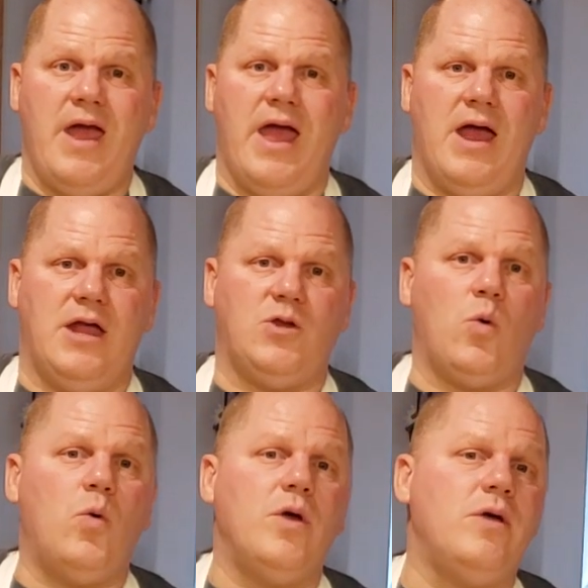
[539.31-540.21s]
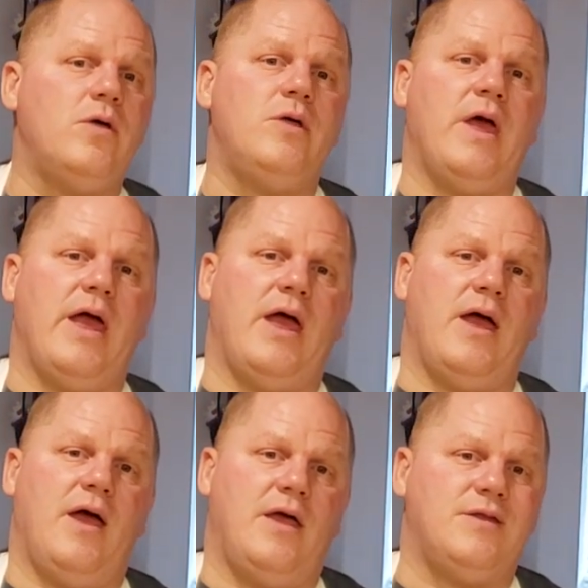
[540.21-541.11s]
and oil
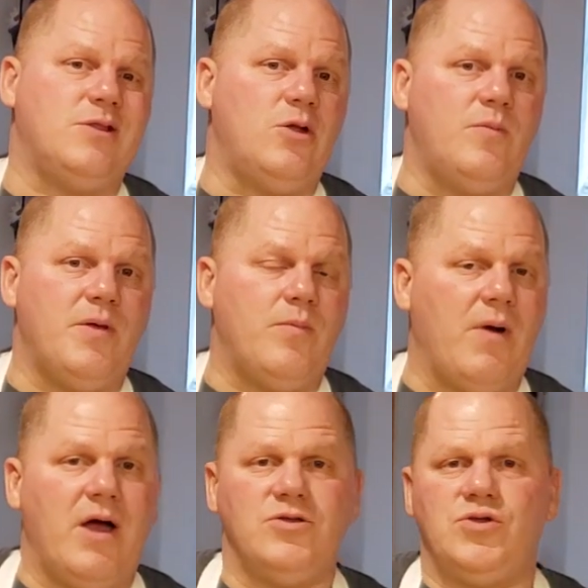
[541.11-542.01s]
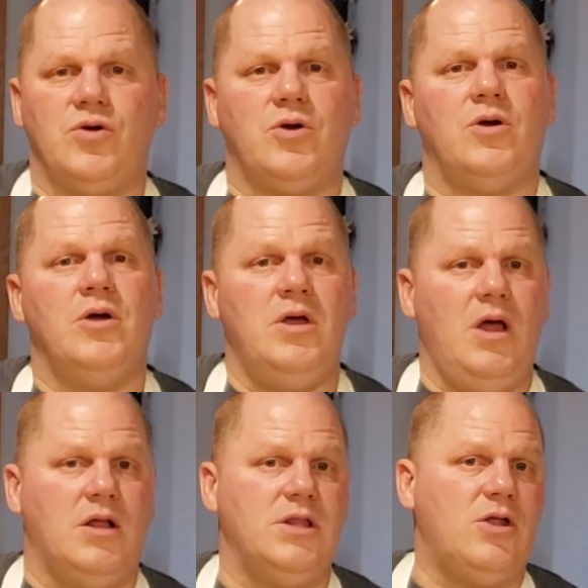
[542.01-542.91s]
and a little bit of brown sugar,
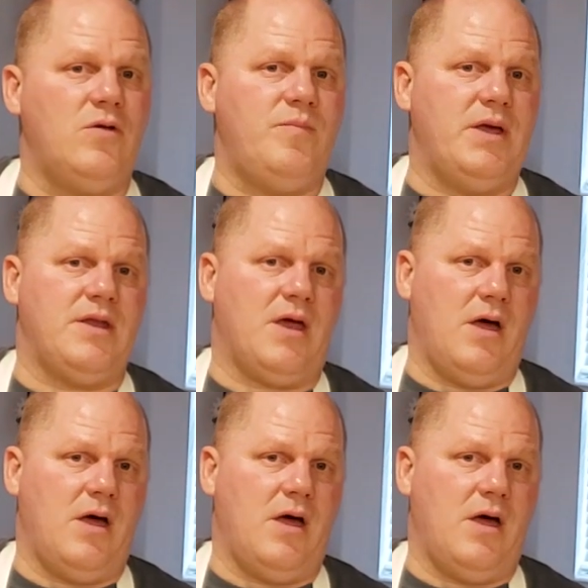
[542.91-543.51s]
a little bit